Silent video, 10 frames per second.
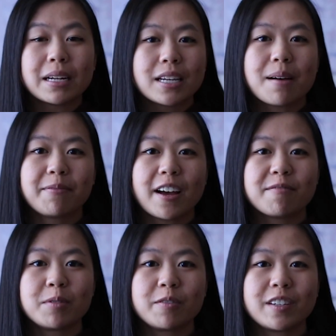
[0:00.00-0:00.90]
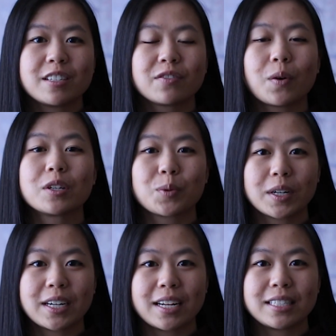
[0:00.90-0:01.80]
My top 5 movies for
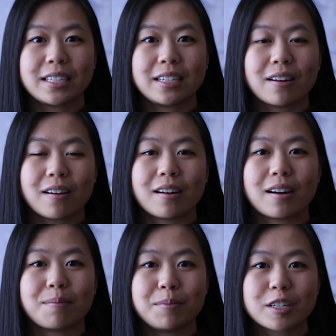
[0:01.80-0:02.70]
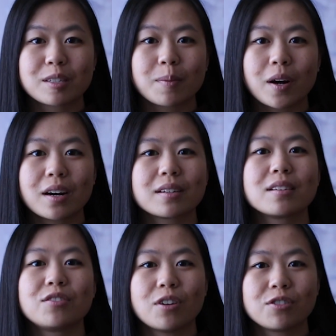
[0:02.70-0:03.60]
2019 are Booksmart,
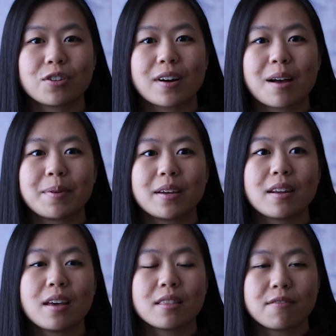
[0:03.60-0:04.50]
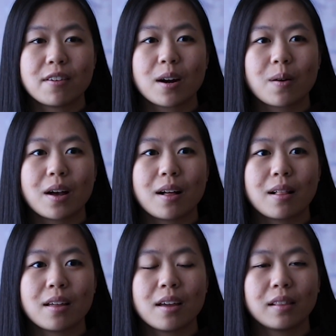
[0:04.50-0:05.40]
Jojo Rabbit, The
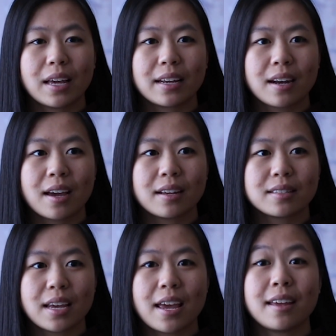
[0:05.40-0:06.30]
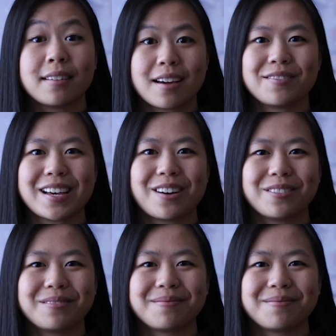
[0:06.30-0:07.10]
Farewell, Late Night, and Knives Out.